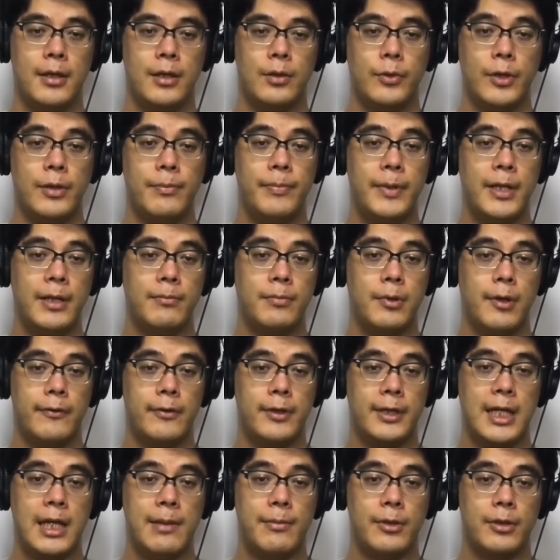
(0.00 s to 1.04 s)
When Big
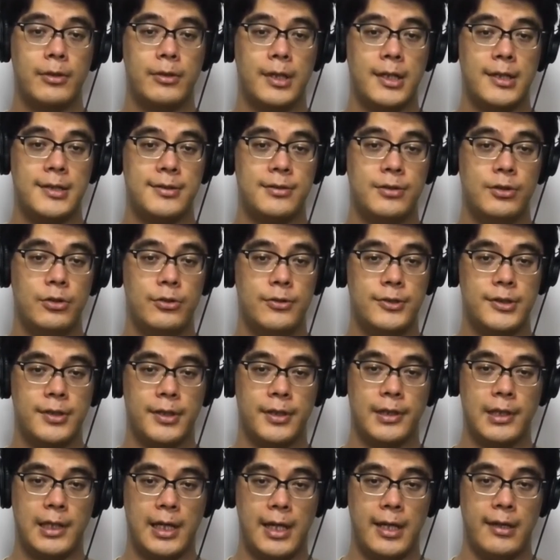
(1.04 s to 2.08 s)
Brother came across news
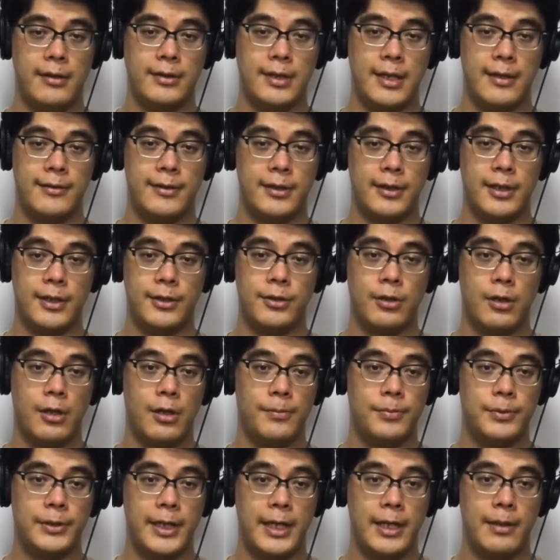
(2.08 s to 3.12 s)
online that the
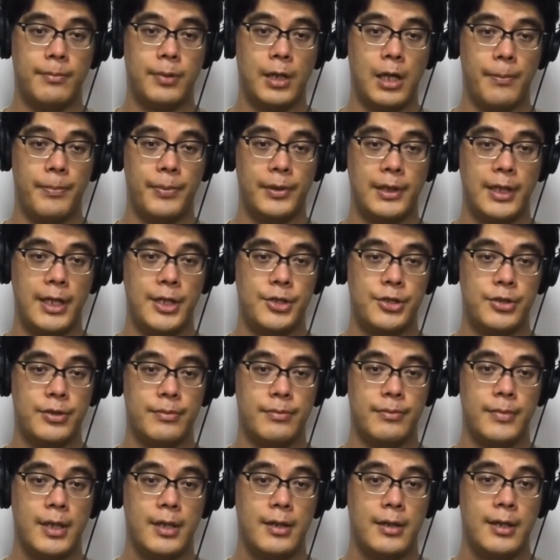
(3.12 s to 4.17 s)
guitar-playing
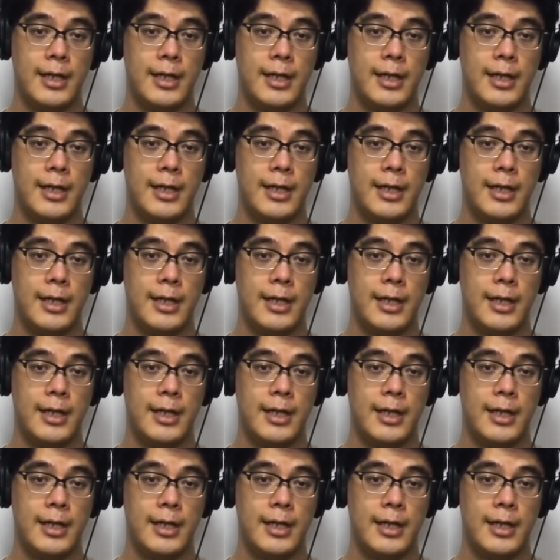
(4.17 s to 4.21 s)
population